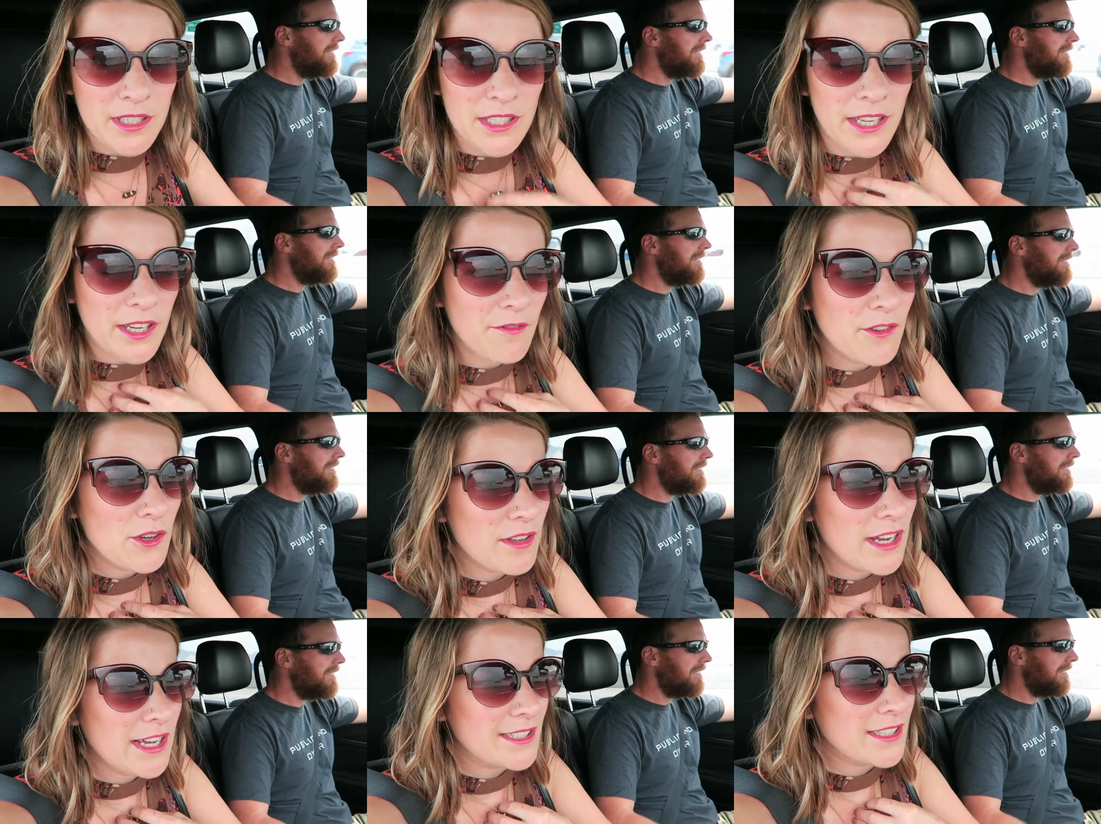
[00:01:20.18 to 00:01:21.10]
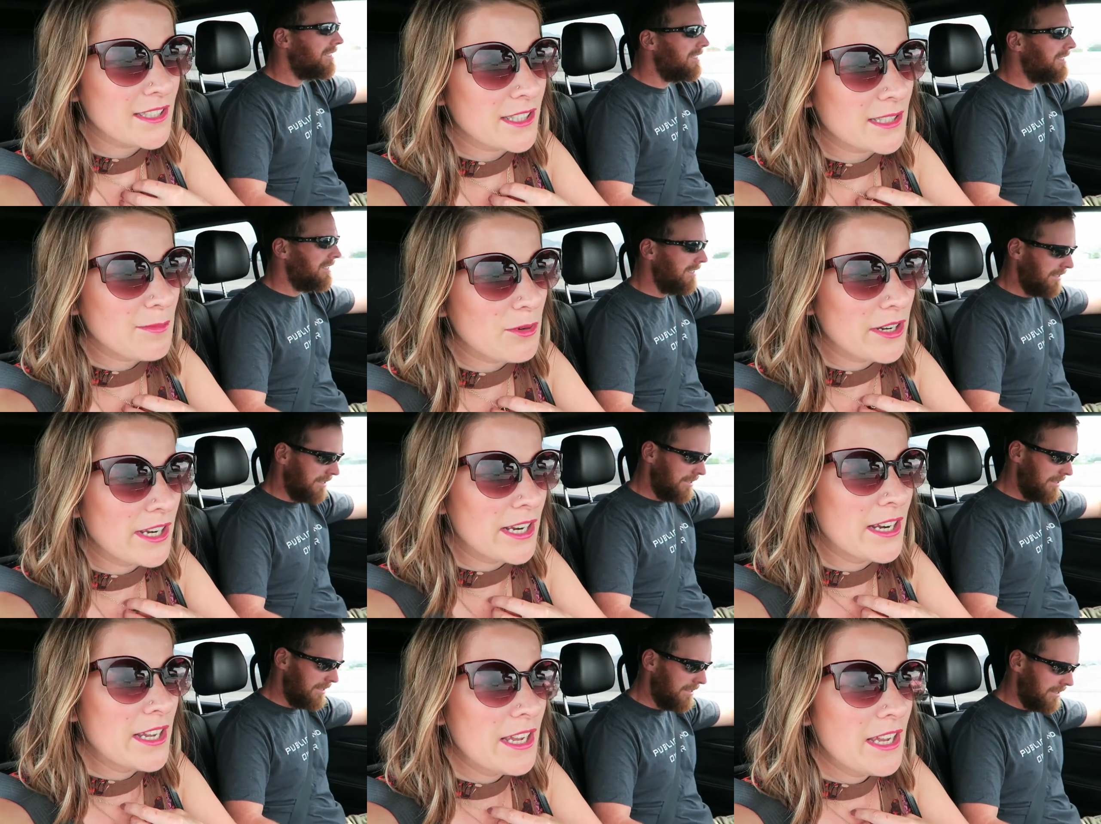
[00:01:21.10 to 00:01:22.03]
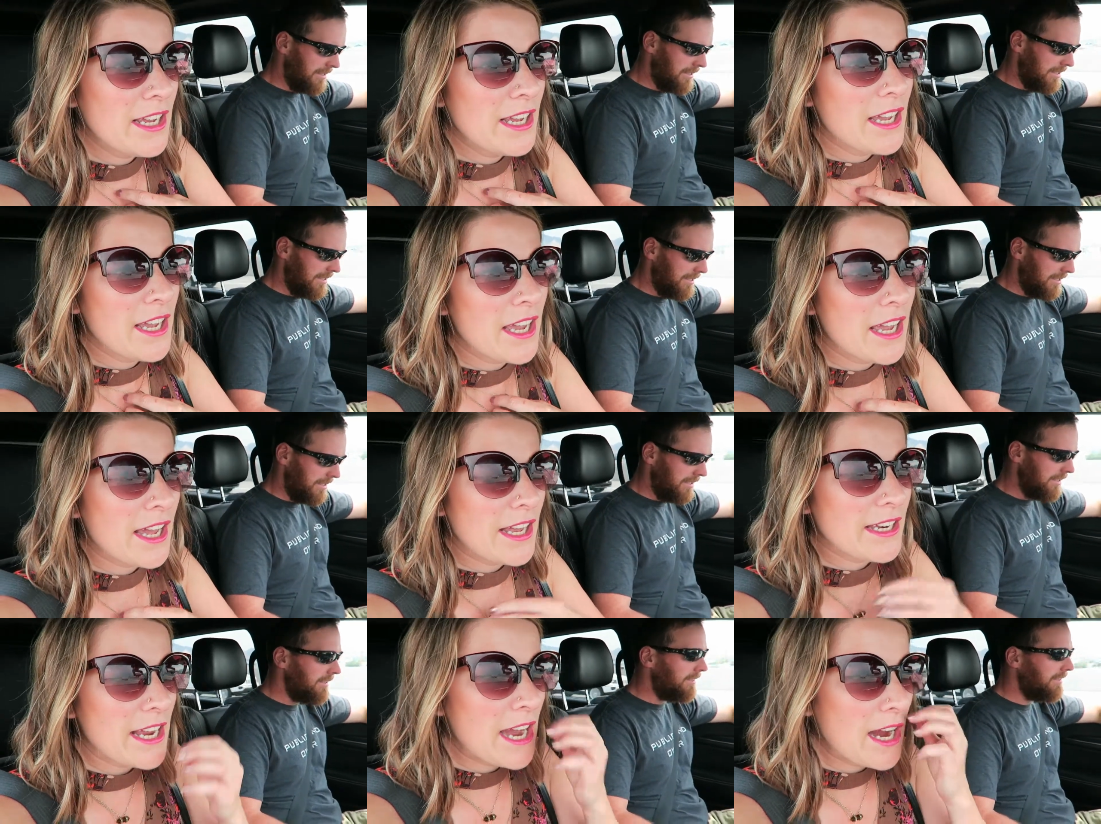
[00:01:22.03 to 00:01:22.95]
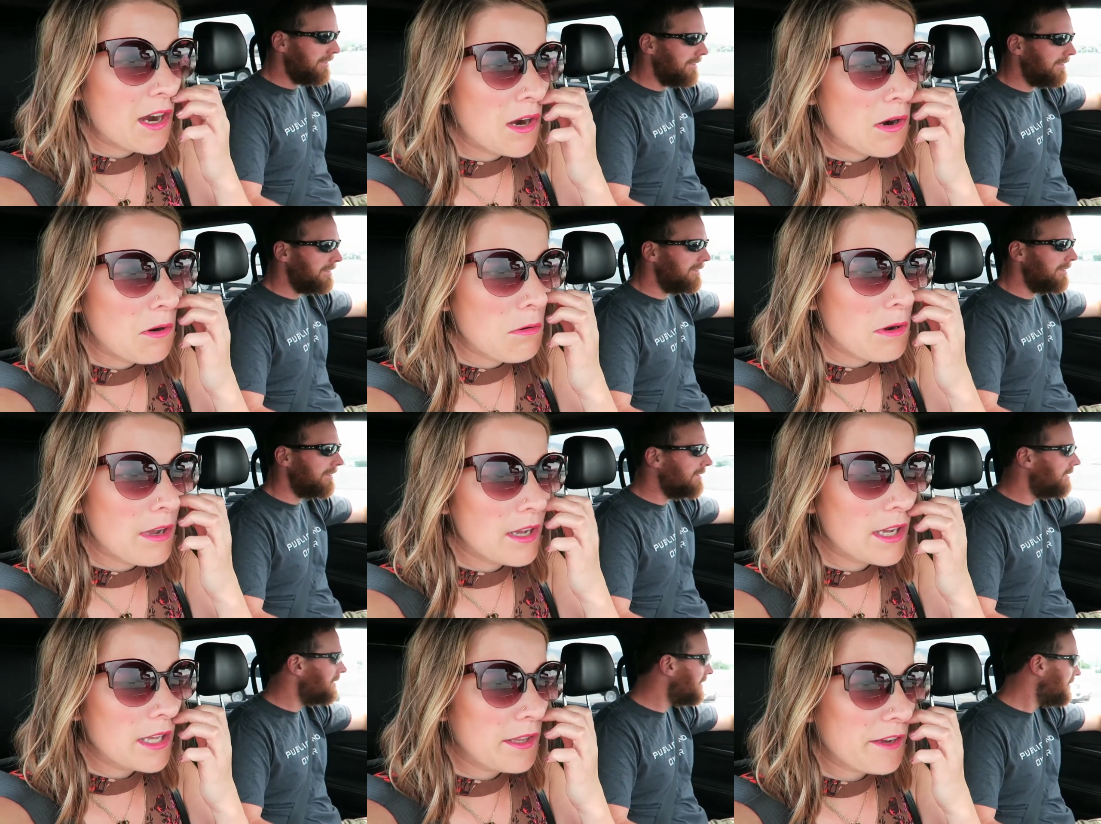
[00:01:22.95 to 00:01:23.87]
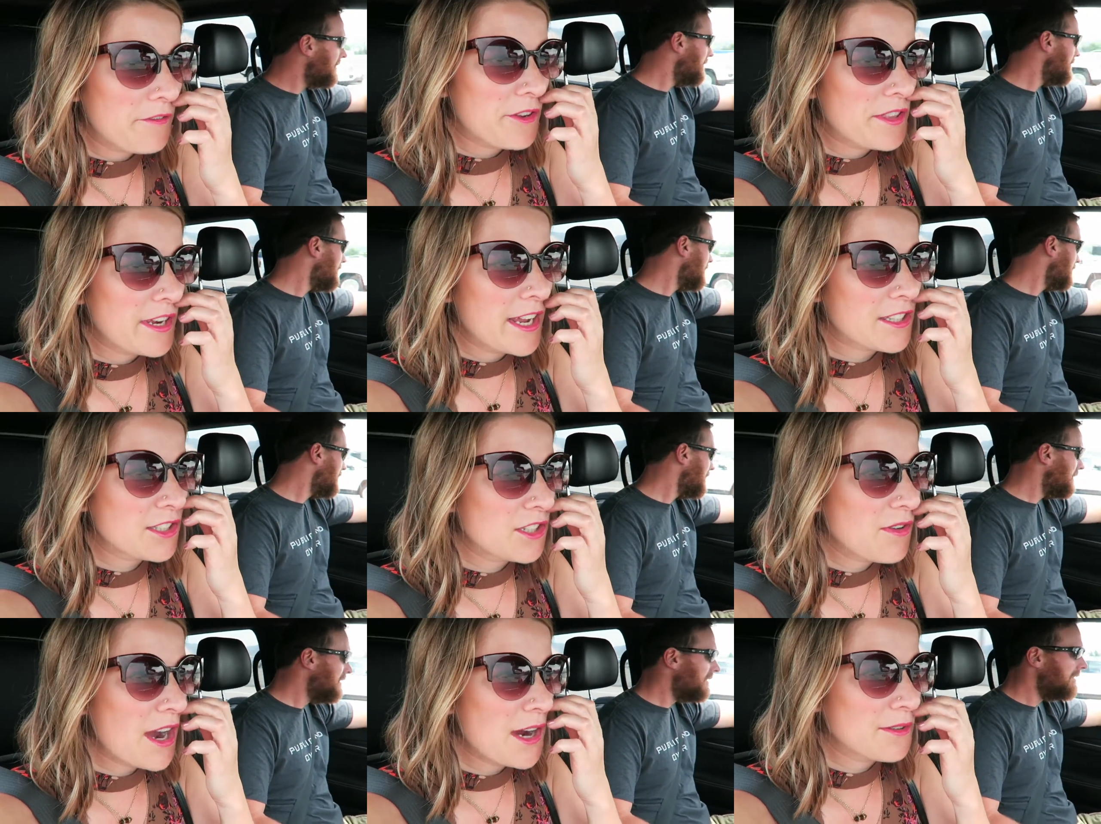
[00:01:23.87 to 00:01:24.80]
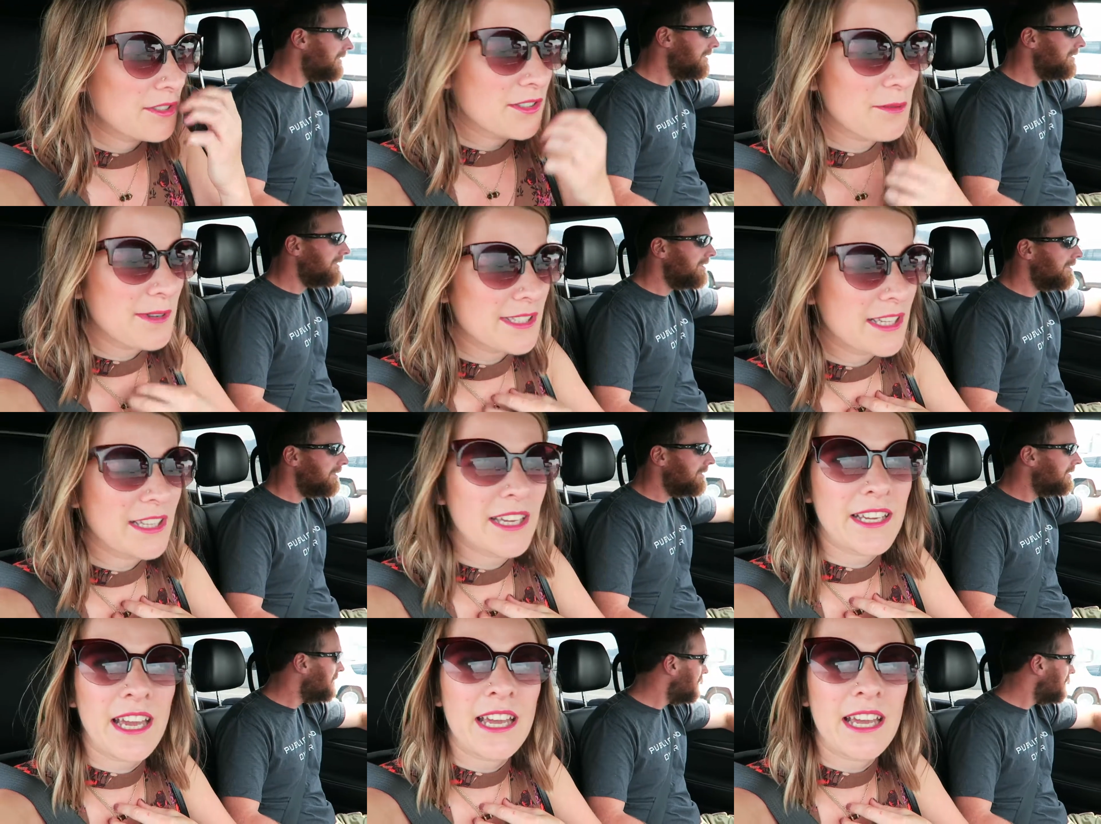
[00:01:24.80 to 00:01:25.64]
Speaker 1: went to like a few classes this morning. And now like for the next two hours there wasn't like